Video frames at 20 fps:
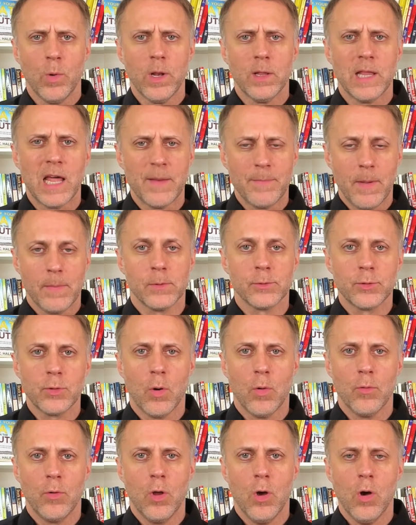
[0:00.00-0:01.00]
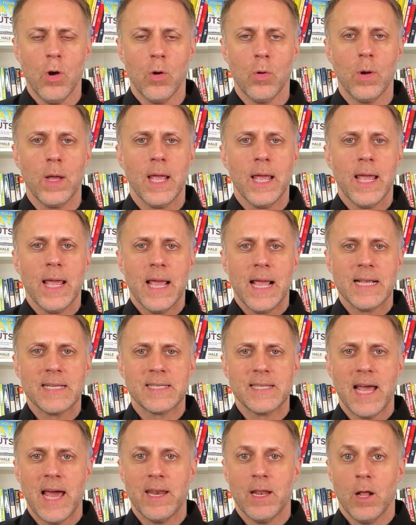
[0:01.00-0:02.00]
a lot of people don't know is
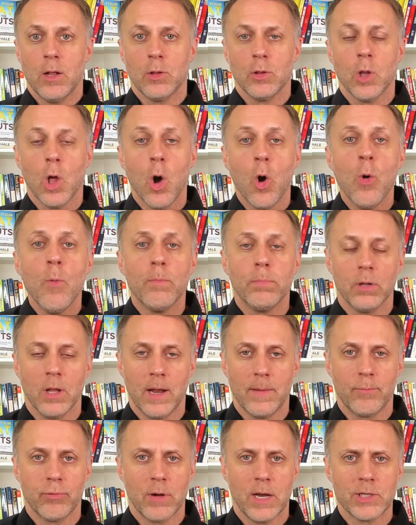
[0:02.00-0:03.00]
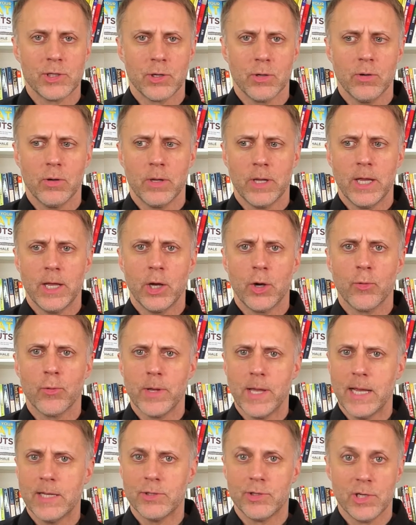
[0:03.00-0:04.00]
that low blood pressure can
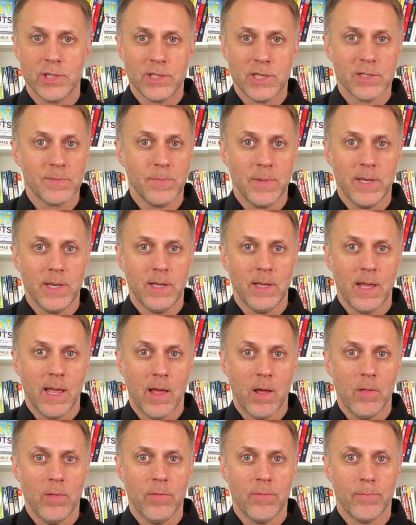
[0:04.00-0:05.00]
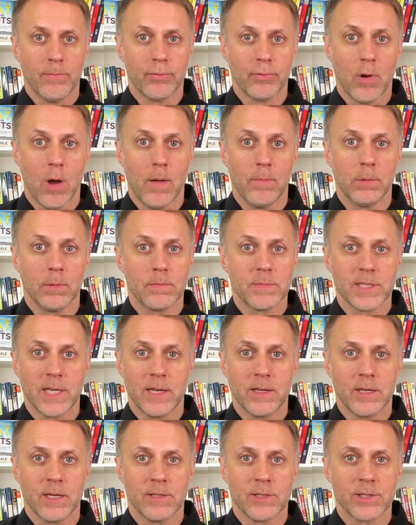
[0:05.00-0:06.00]
create just as many health problems
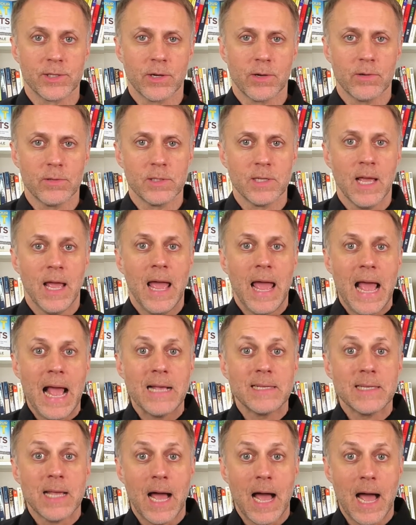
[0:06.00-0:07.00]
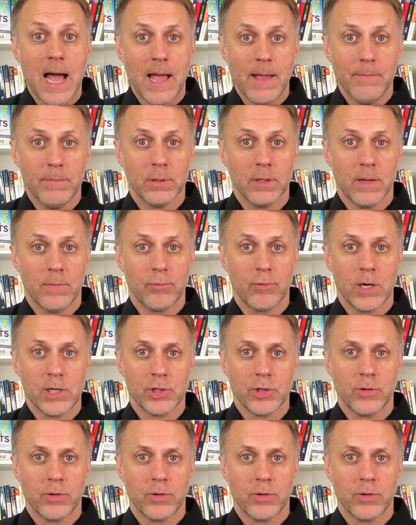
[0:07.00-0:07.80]
and concerns as high blood pressure